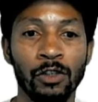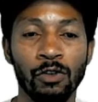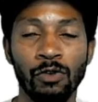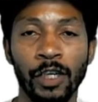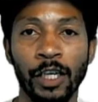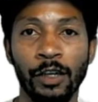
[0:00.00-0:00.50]

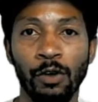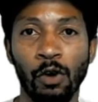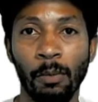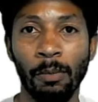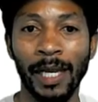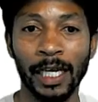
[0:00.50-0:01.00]
screen
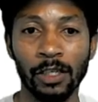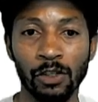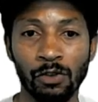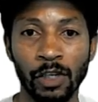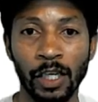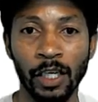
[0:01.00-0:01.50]
or black
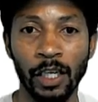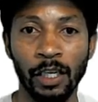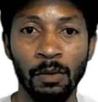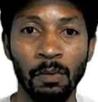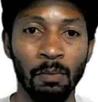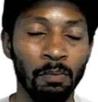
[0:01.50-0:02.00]
screen
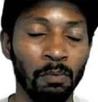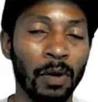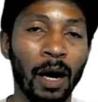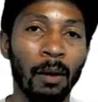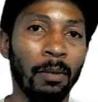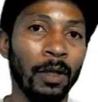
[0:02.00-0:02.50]
and
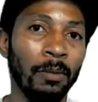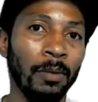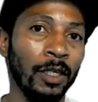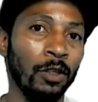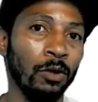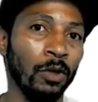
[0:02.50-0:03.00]
probably
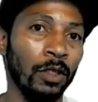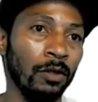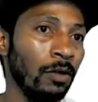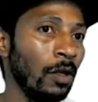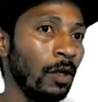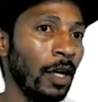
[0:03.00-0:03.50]
be doing,
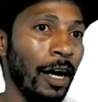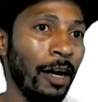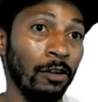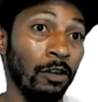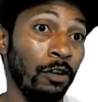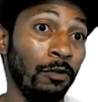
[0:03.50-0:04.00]
I
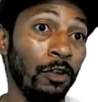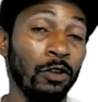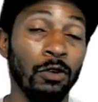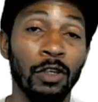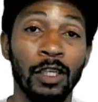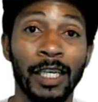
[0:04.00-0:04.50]
don't know if you're
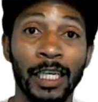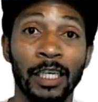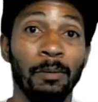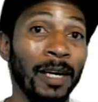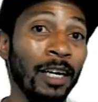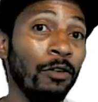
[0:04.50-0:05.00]
doing a
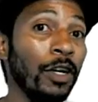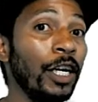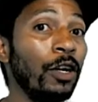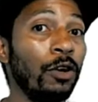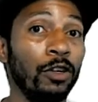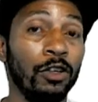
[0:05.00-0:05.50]

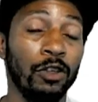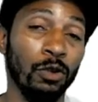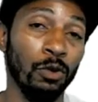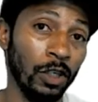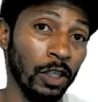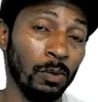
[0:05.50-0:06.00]
documentary or you're
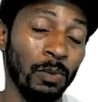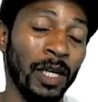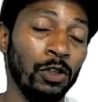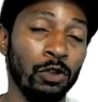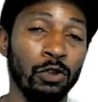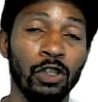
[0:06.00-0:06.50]
doing a
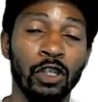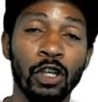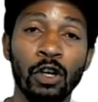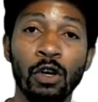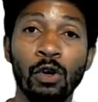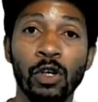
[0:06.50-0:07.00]
special
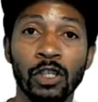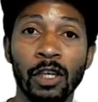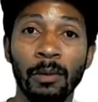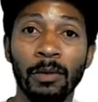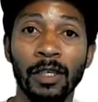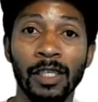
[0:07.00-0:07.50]
show or
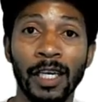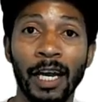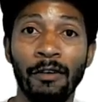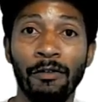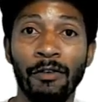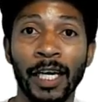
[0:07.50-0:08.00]
something to
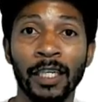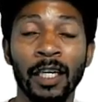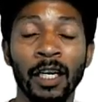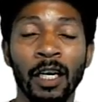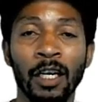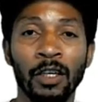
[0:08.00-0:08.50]
that effect.
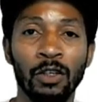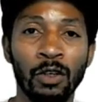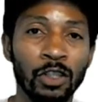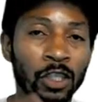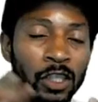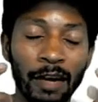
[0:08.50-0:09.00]

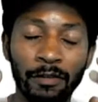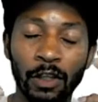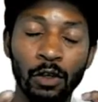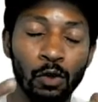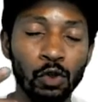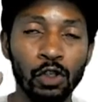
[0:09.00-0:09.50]
You just have to
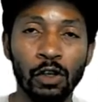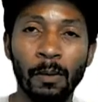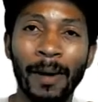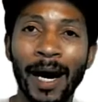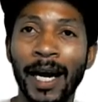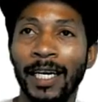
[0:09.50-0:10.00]
use your
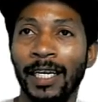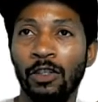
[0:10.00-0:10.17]
mind